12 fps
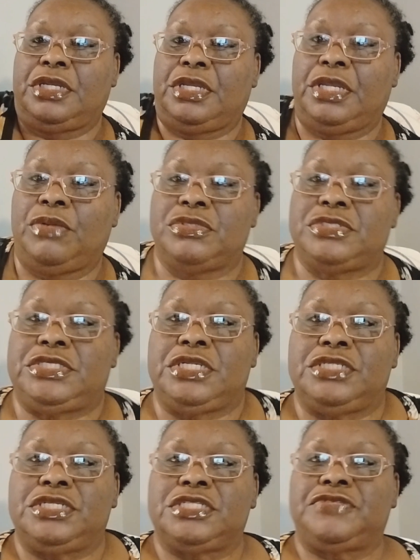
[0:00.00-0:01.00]
It was sitting
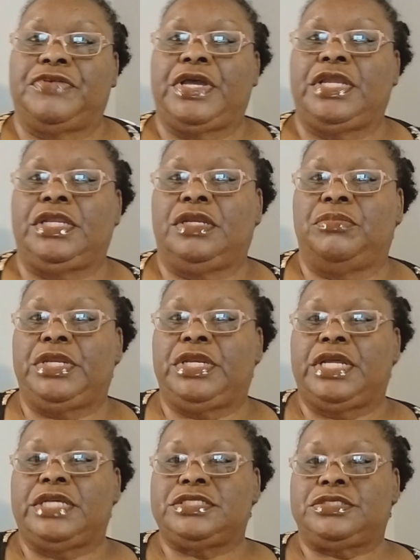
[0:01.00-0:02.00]
just fine, and the minute
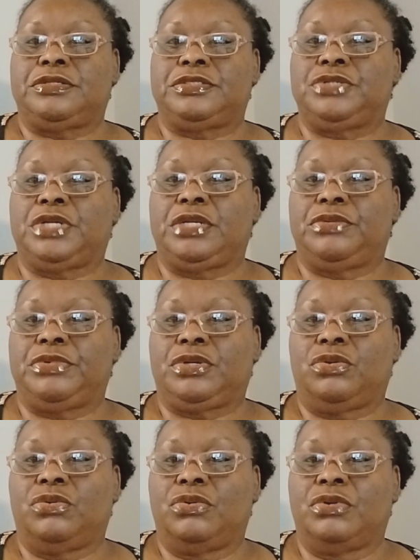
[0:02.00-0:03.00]
I started trying to
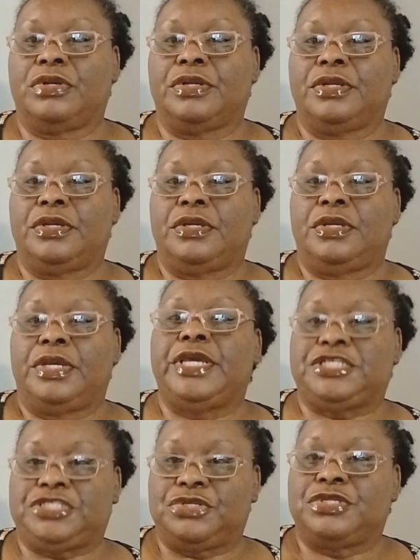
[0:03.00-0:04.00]
record, it
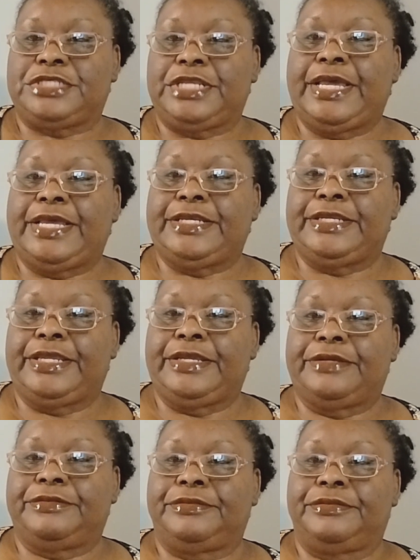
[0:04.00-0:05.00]
started sliding down.
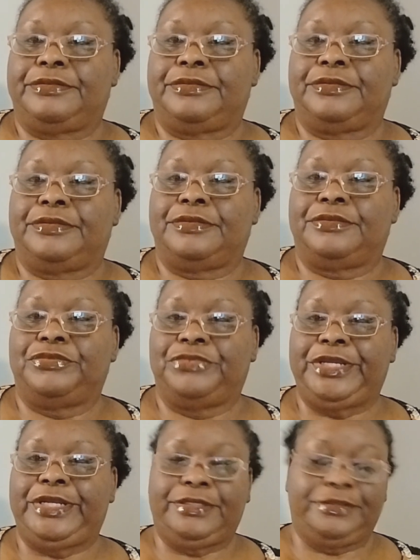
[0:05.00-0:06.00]

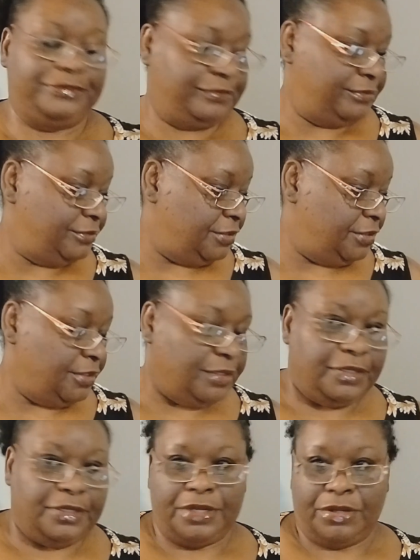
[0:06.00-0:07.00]
Really?
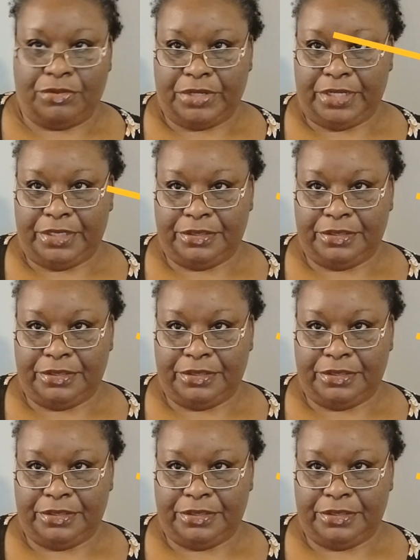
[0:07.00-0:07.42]
Okay.